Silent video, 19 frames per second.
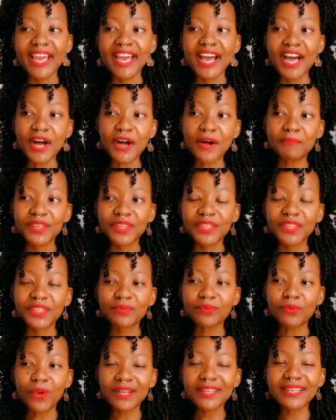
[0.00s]
Um
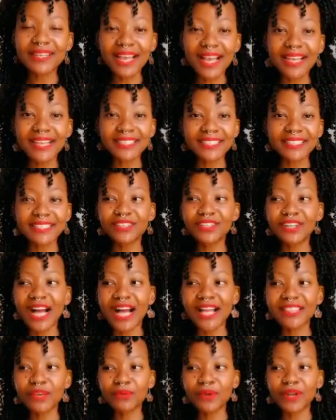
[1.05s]
one night, look,
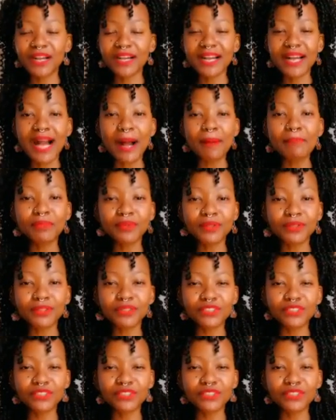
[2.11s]
there were a couple,